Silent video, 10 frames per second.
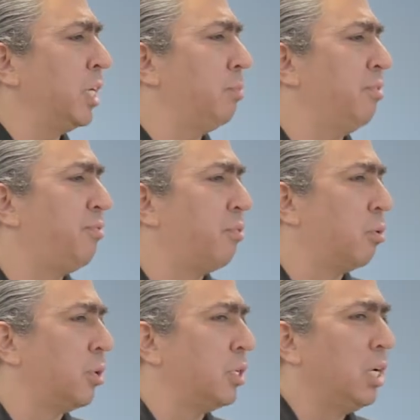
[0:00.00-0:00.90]
going to move
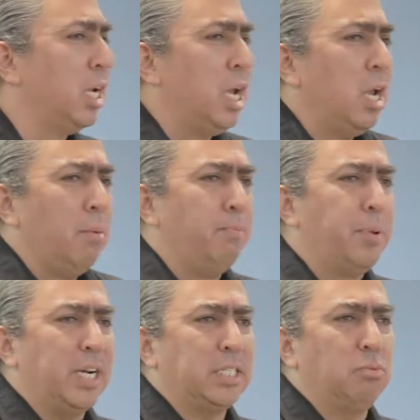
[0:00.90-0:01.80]
forward.
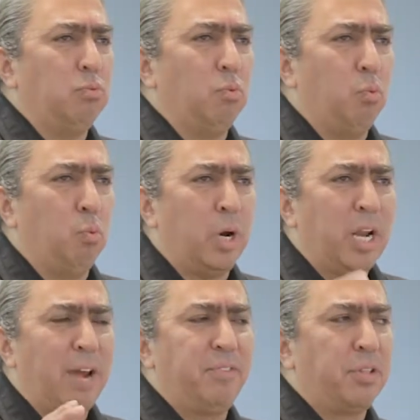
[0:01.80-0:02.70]
But what
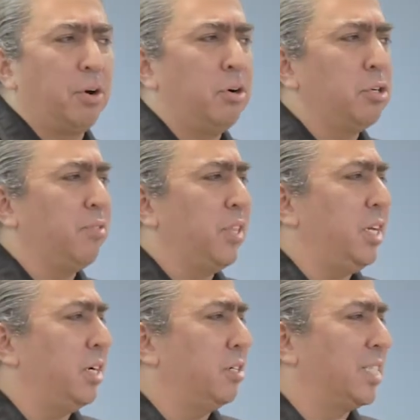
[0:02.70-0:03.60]
I've learned over the
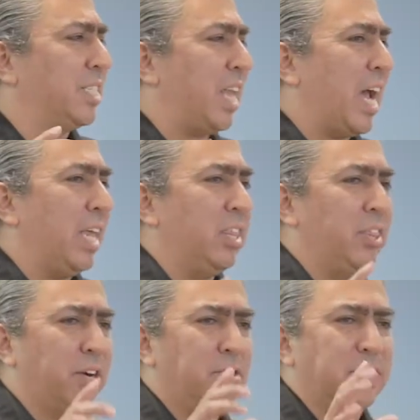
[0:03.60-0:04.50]
years is that
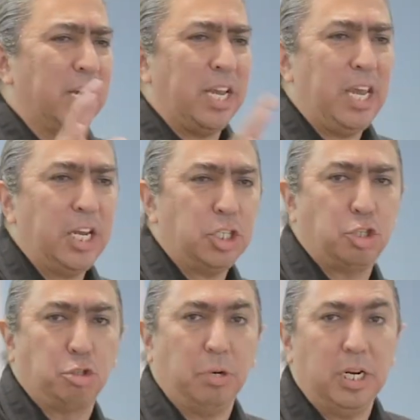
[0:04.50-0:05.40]
there is a
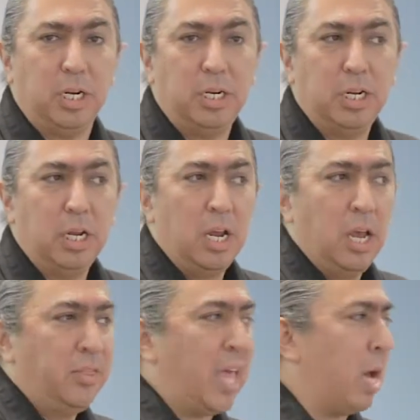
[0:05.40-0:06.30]
history
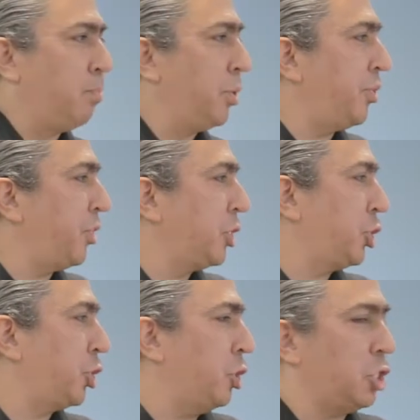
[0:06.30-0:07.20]
that both the
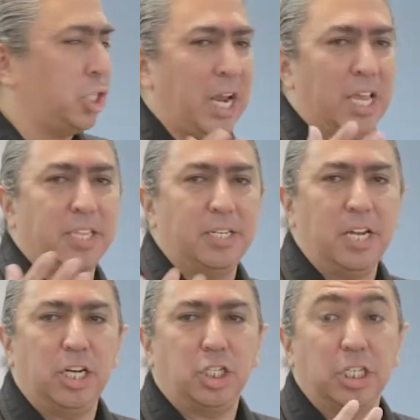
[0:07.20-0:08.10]
church and the
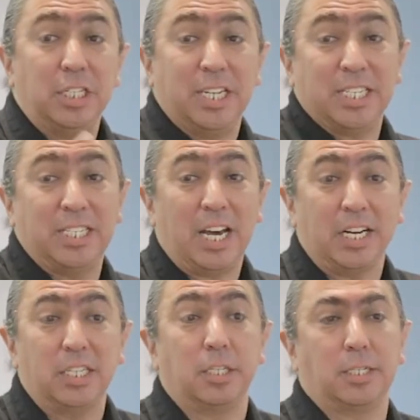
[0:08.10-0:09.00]
nation does not
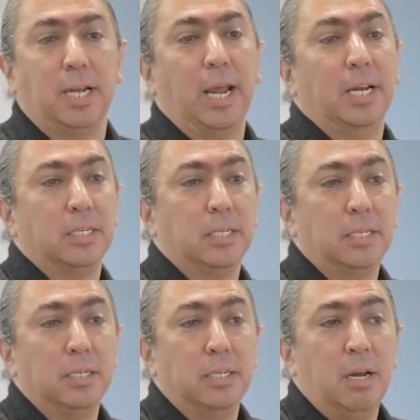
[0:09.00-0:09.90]
understand.
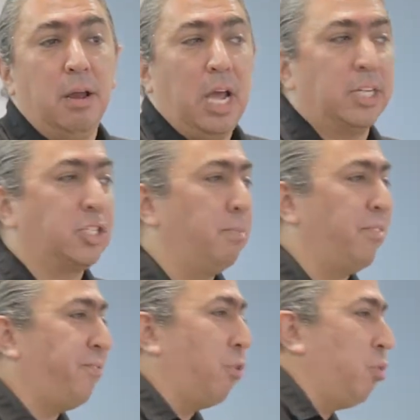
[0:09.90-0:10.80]
And so
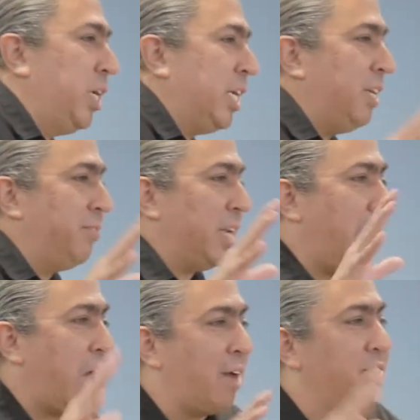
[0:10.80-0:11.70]
before we can even
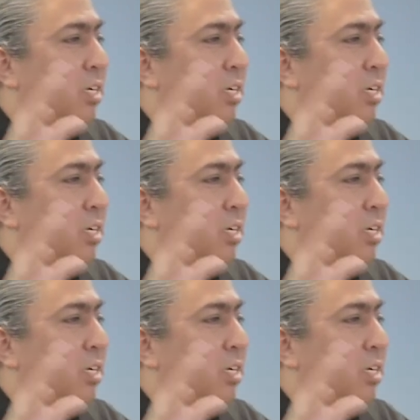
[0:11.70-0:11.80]
have